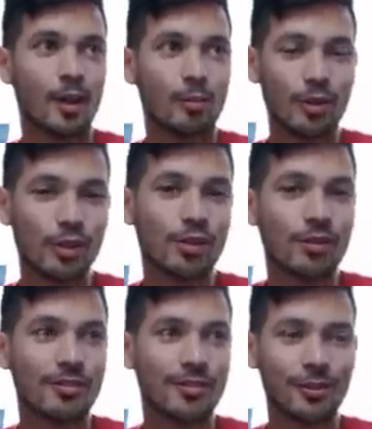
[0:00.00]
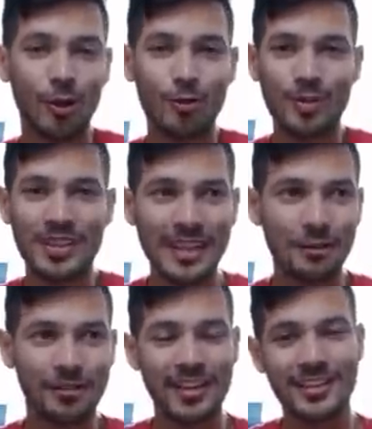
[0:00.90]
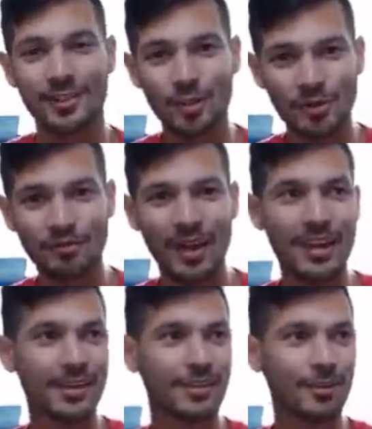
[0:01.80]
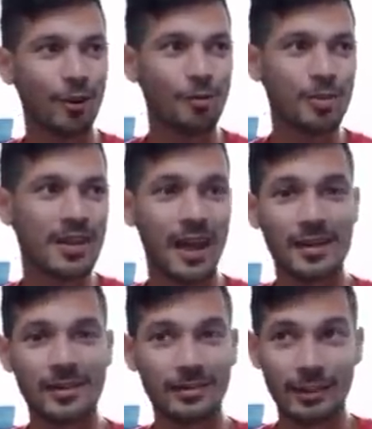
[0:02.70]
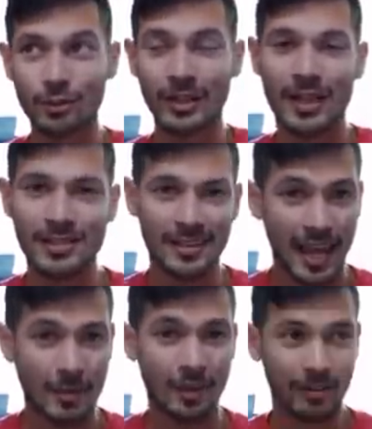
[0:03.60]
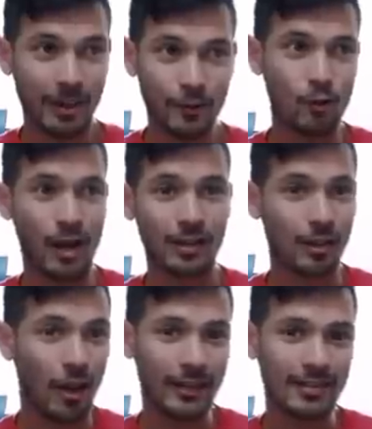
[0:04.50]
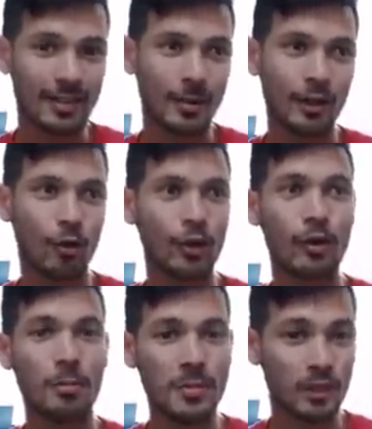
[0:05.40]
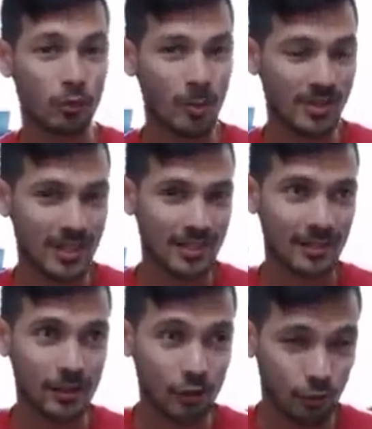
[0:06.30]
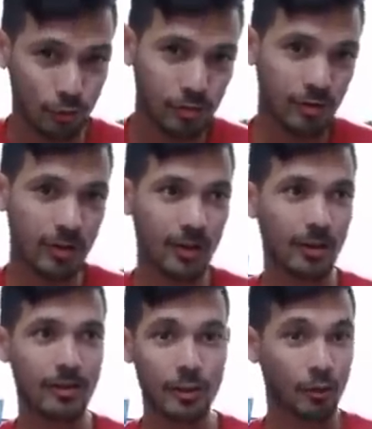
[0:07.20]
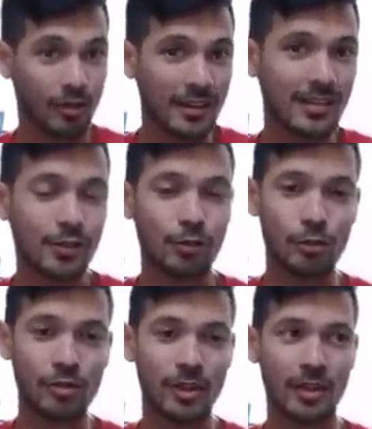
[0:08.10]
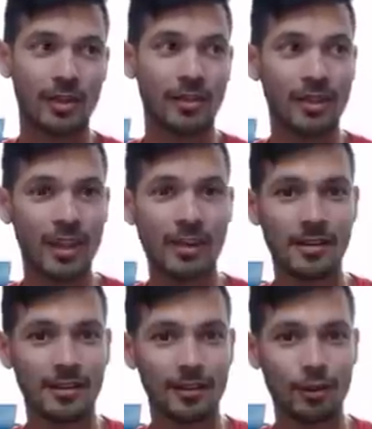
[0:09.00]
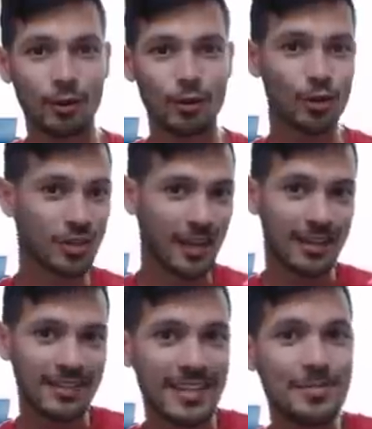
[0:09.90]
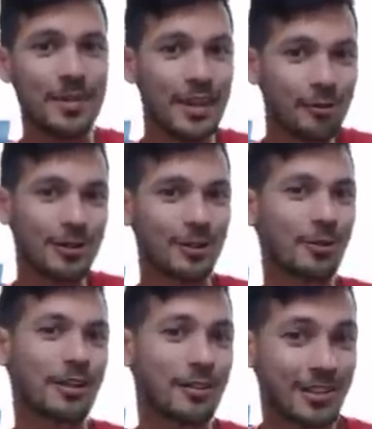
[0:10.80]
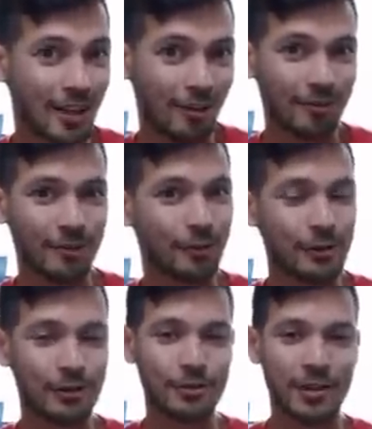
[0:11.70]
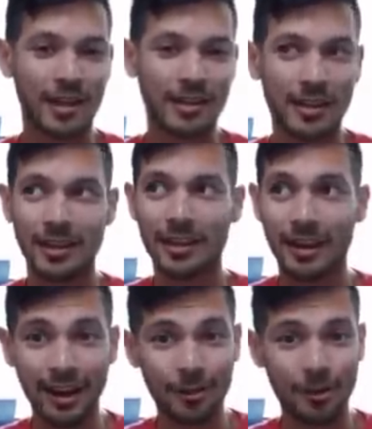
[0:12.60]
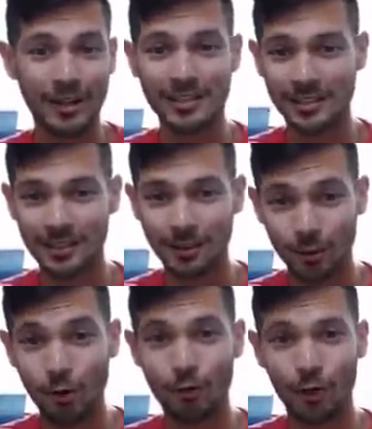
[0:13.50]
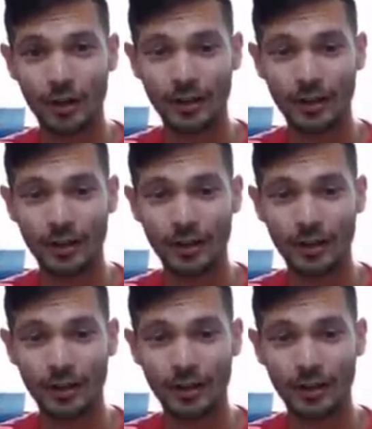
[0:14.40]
But just don't be inauthentic, don't be fake, don't be a literally a scammer. If you are lying to somebody or you are misrepresenting the truth, the authentic truth, then you should take a deep inwards look at yourself before you do that. Otherwise, go for it.